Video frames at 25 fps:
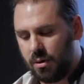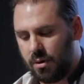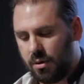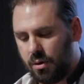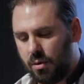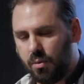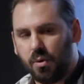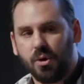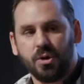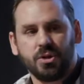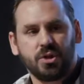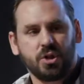
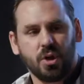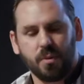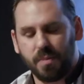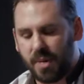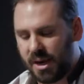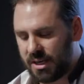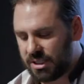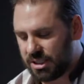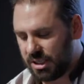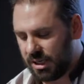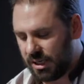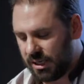who wrote so
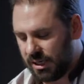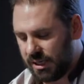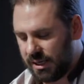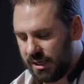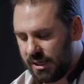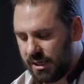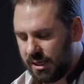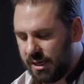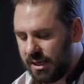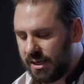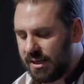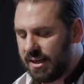
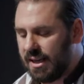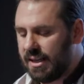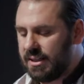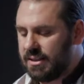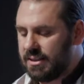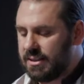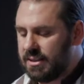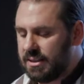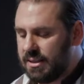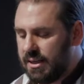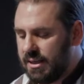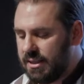passionately
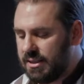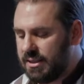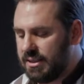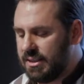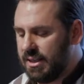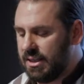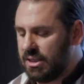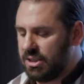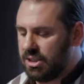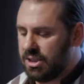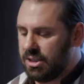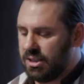against
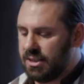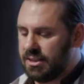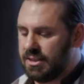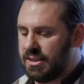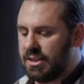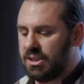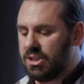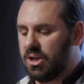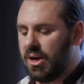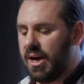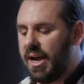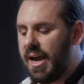extinction as
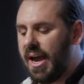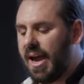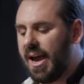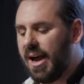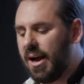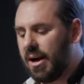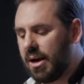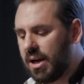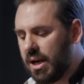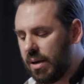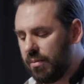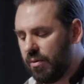the dire
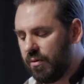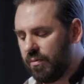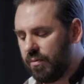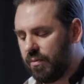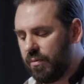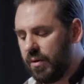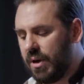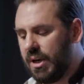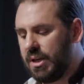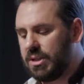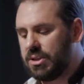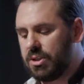outcome of
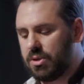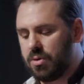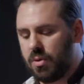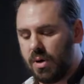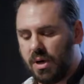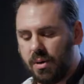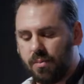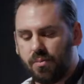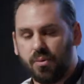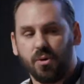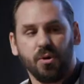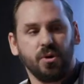
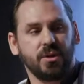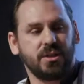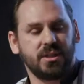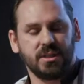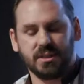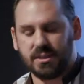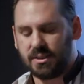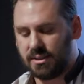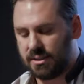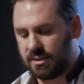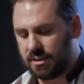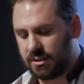intertwined
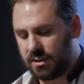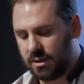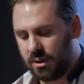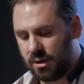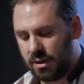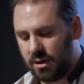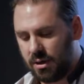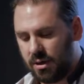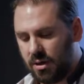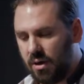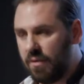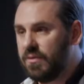processes
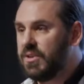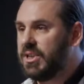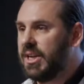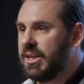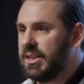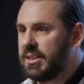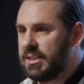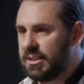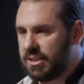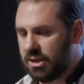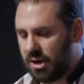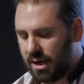of
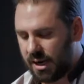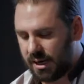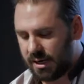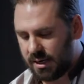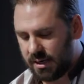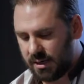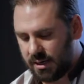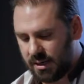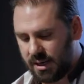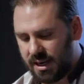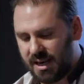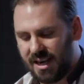genocide
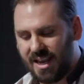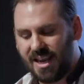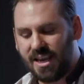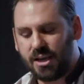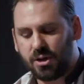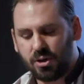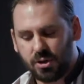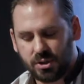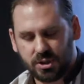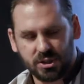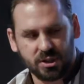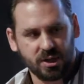and
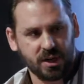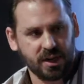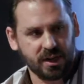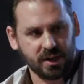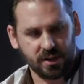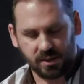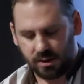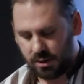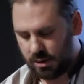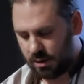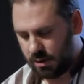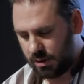ecocide,
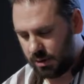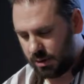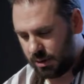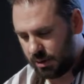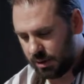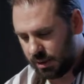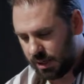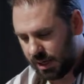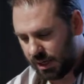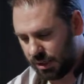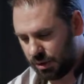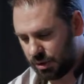
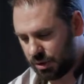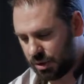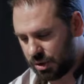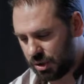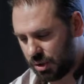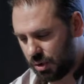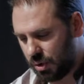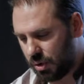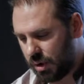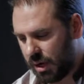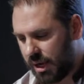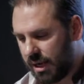and whose
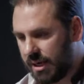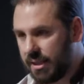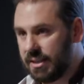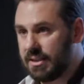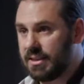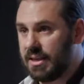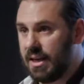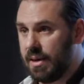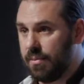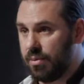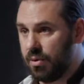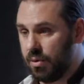thought and
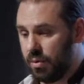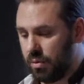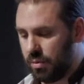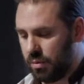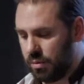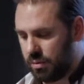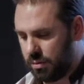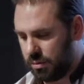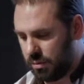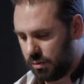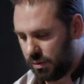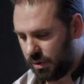example
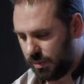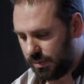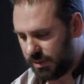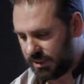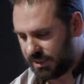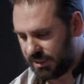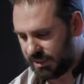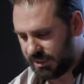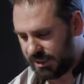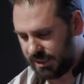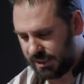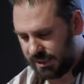we
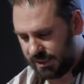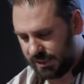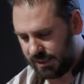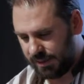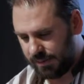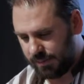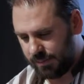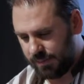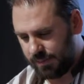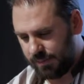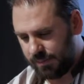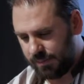miss dearly.